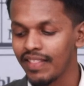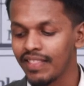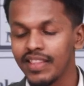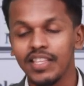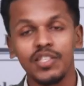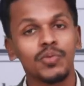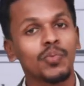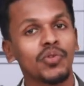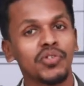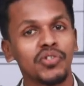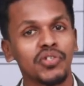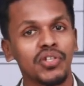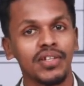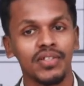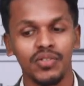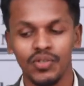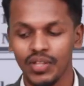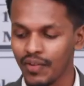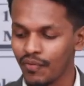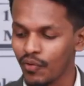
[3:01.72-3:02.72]
in this
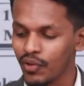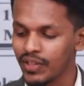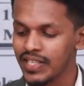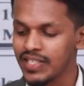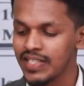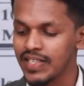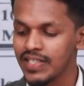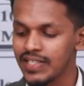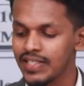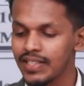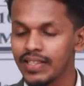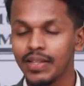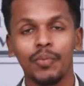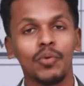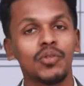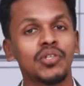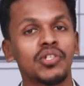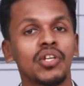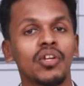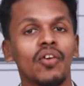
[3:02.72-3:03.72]
position so therefore this is the
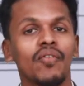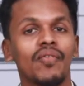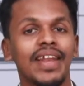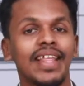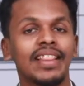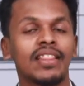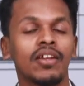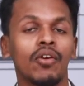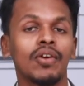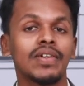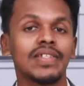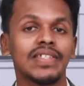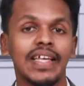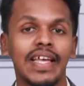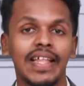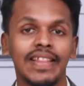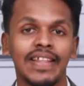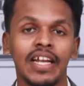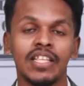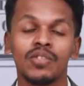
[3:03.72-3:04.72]
position of lanthanoids
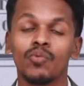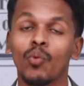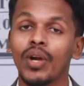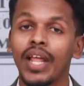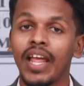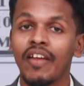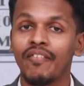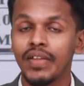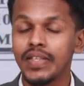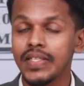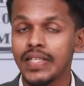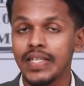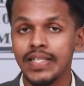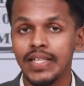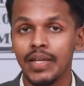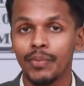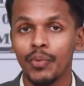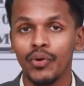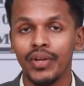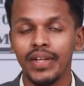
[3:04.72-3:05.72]
that is what I have
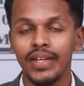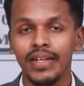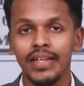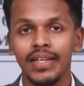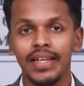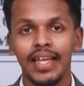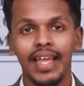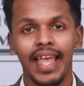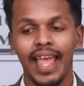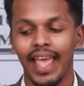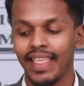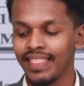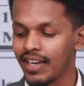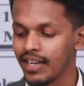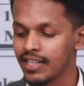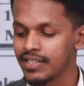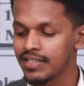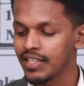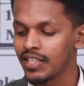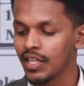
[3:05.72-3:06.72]
discussed about here and
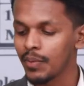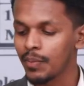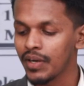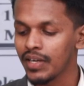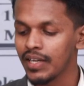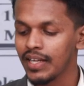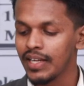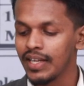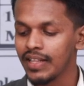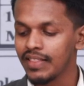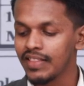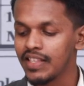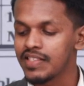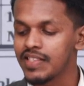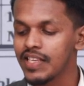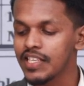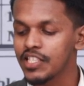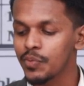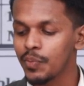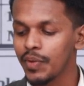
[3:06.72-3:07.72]
that is nothing but the
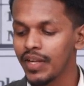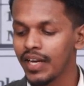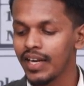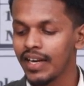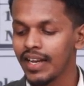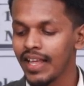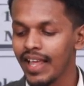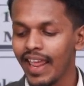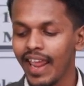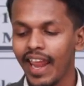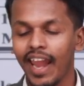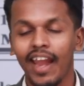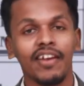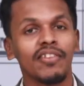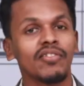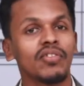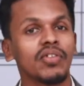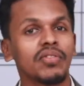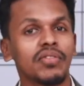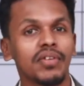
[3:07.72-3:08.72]
sixth period
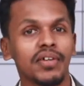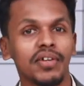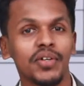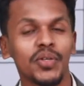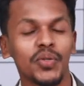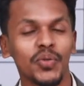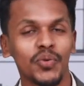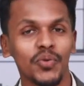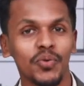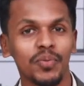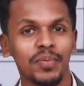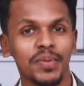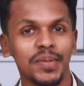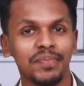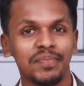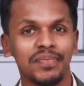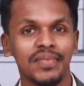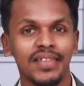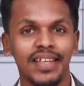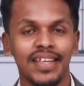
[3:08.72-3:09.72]
and the third group
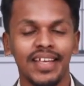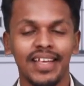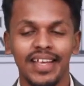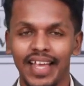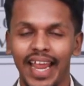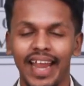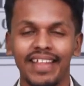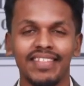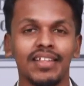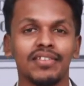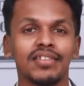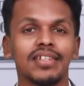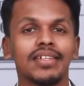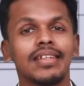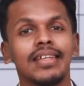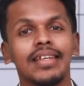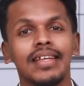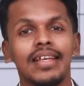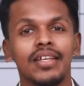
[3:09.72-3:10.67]
and that's it